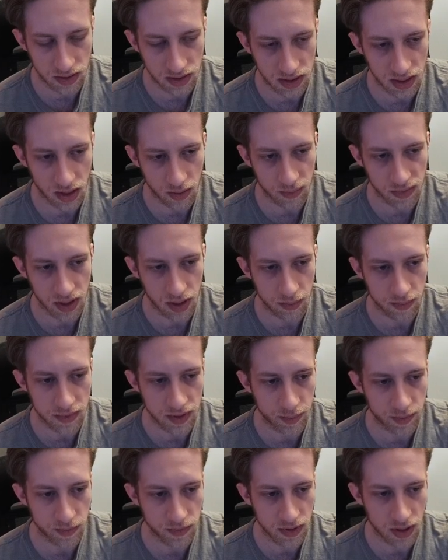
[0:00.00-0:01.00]
sometimes
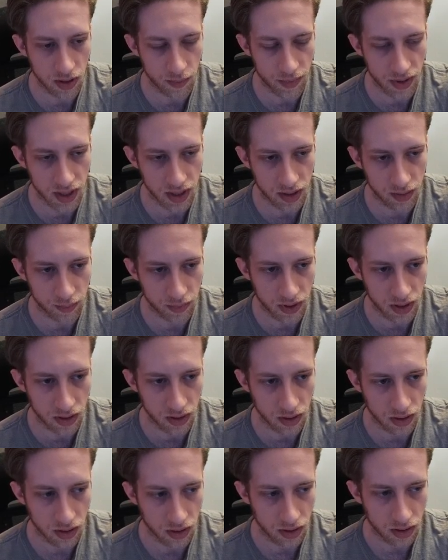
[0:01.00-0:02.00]
start betting, but
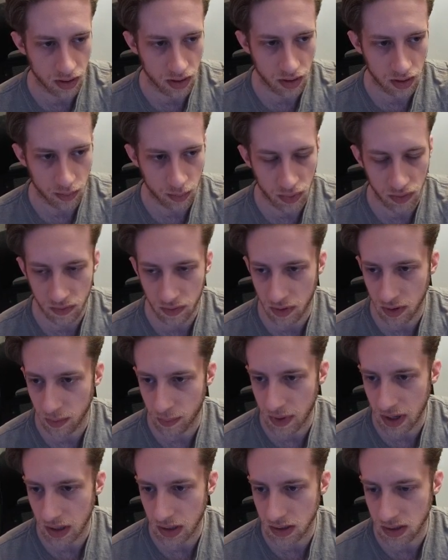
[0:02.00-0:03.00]
prefer to
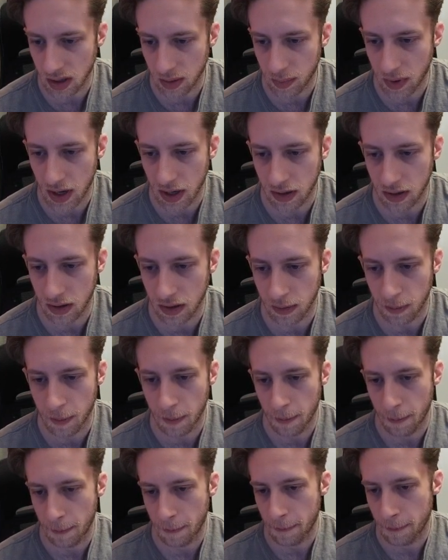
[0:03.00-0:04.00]
mainly check back here.
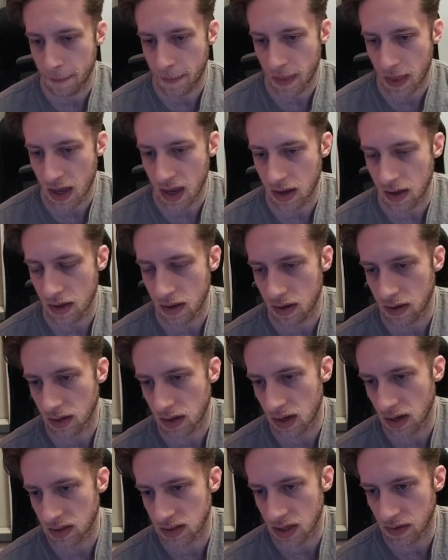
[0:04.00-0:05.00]
And
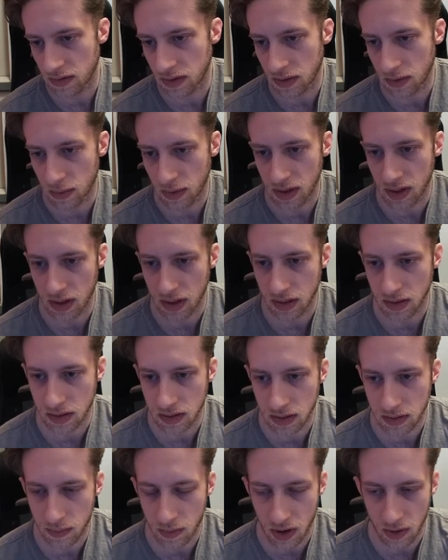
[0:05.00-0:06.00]
king 7-3,
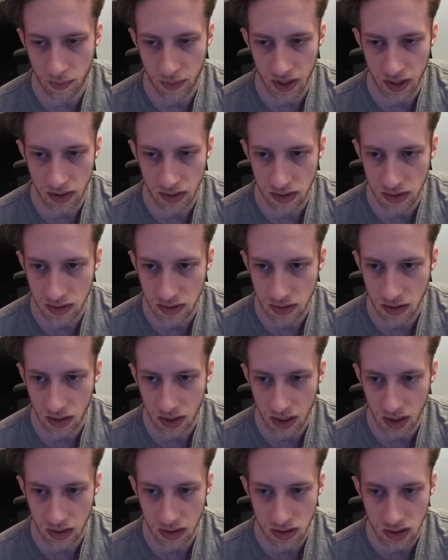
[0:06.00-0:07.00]
small bet is gonna
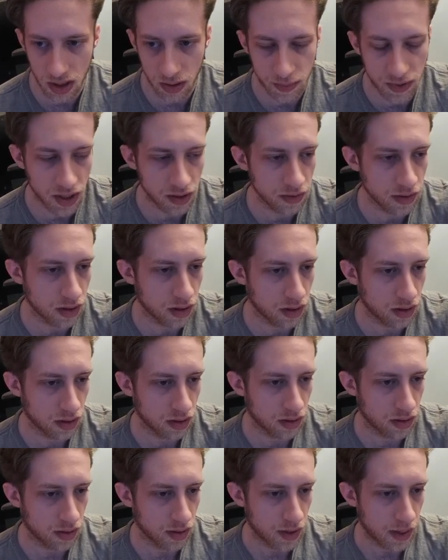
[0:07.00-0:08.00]
get the job done.
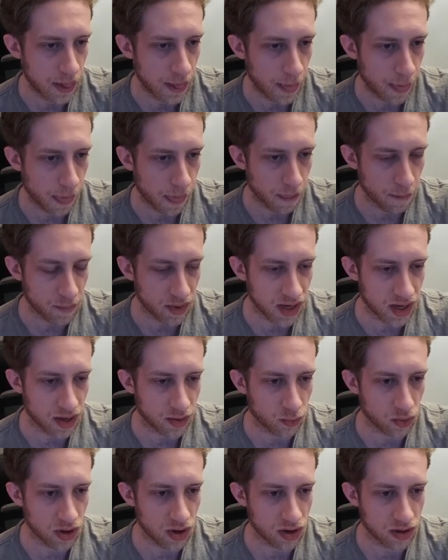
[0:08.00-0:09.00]
But yeah,
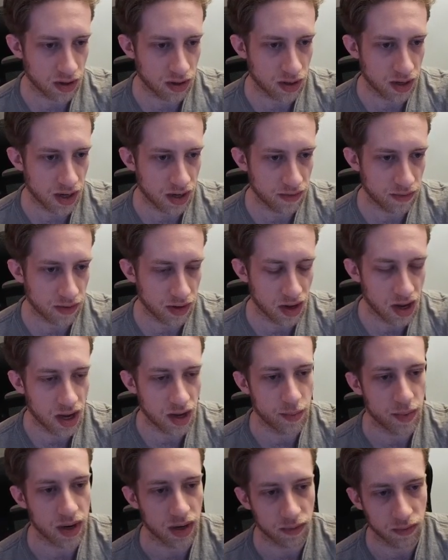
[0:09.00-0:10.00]
we're not gonna have a high
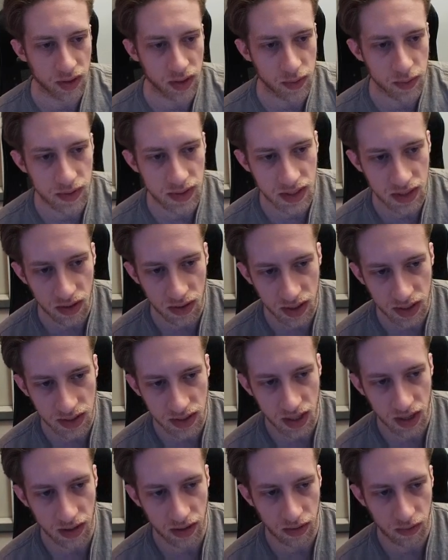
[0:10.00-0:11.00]
betting frequency on ace
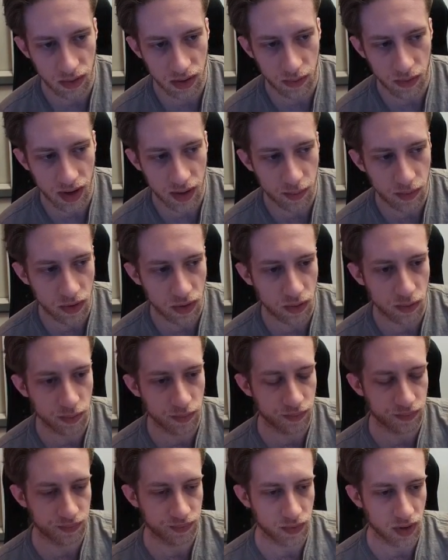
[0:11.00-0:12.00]
king 3 rainbow.
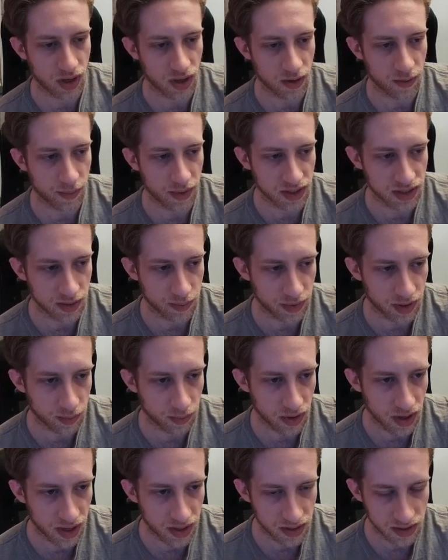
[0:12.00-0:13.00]
As the big
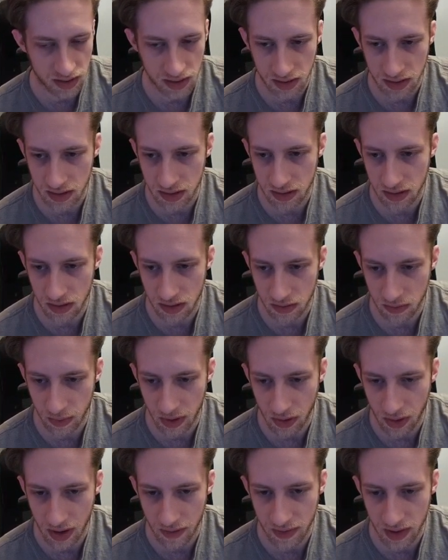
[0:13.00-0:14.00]
blind, it's just, we
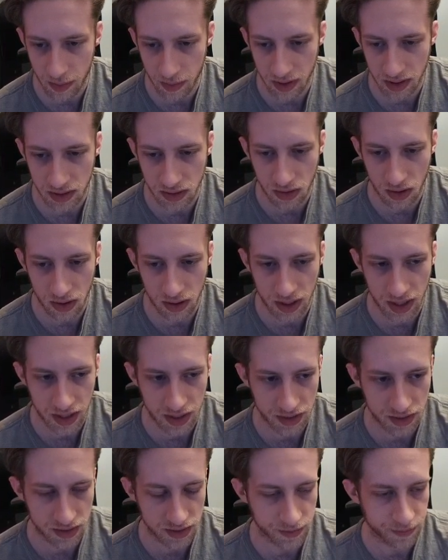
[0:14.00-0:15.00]
don't have that many strong
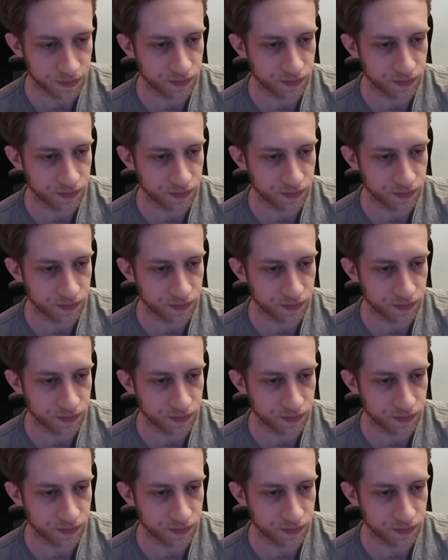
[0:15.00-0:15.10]
hands.